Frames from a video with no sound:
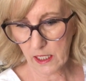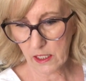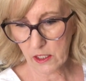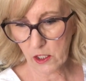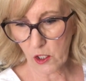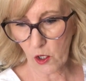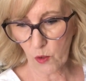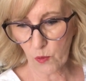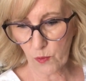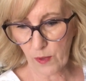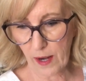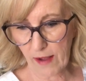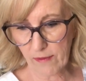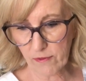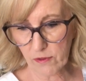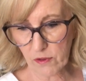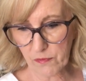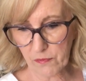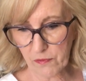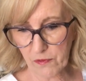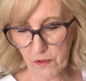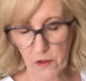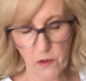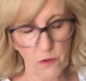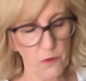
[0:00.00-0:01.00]

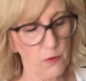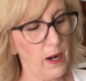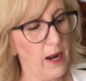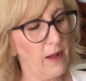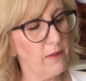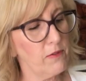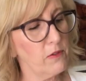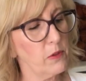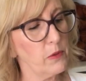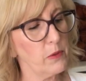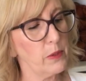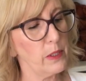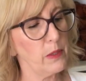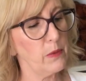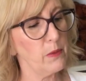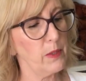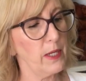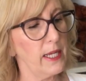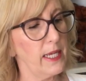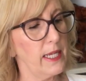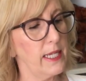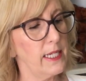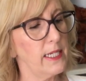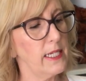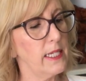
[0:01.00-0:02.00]
Ravelry
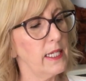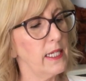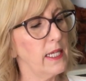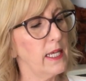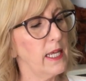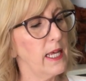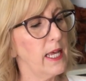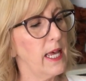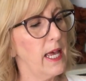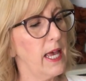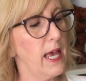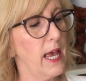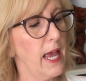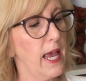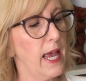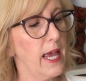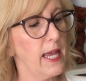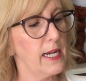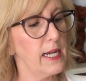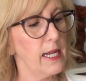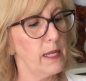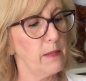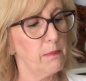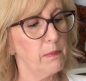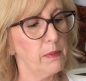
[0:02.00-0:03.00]
Red,
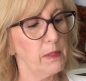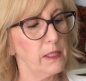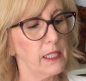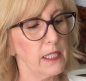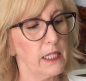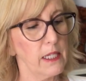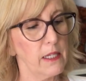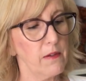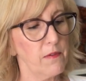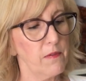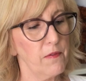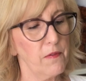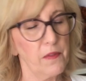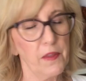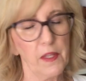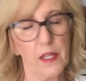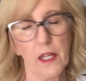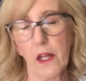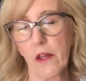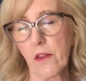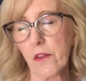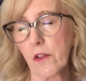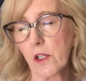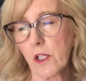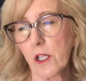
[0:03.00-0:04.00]
and I believe the
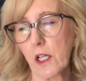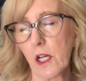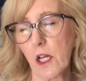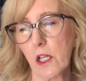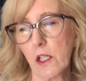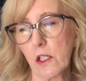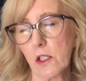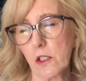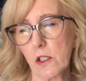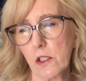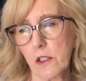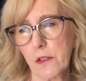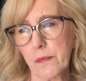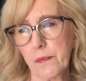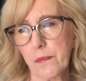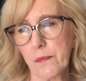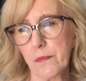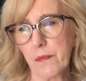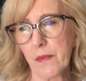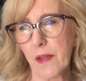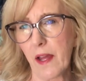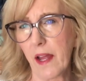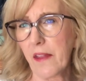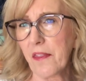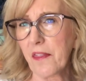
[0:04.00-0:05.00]
other color,
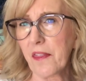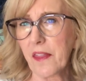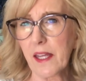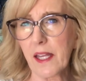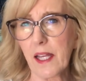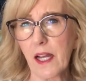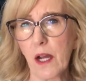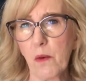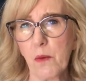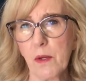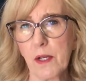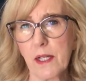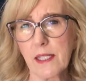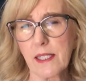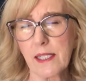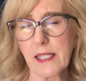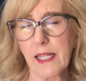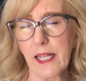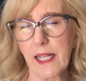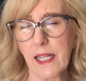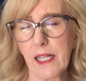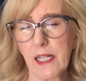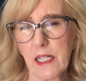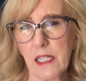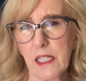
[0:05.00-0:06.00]
I want to
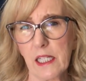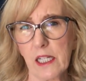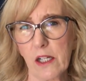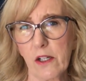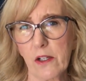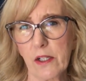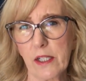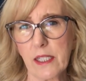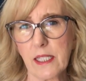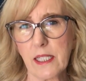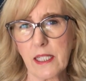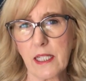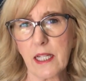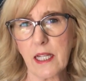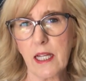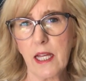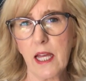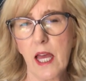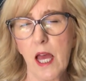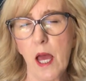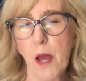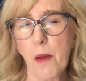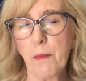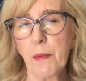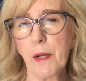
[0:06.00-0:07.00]
say claret,
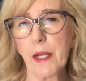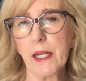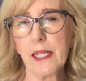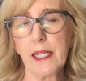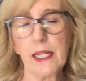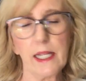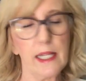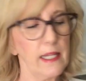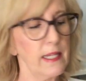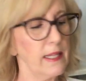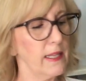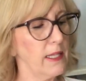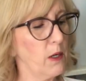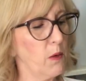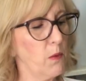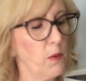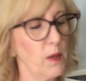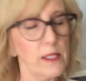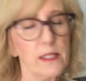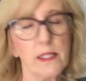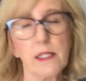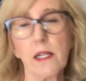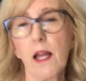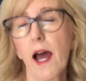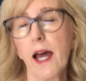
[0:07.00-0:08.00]
but there
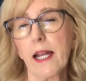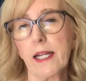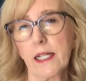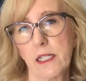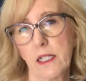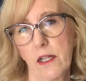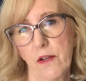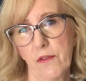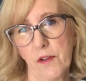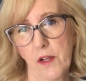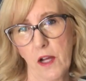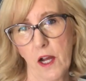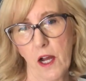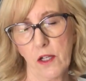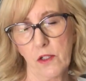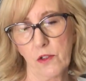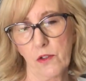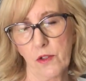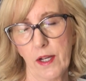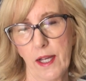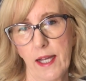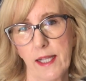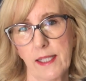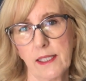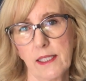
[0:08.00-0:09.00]
was not enough
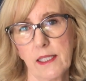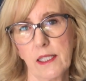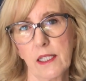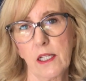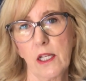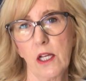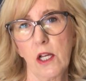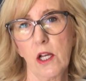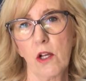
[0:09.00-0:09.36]
contrast.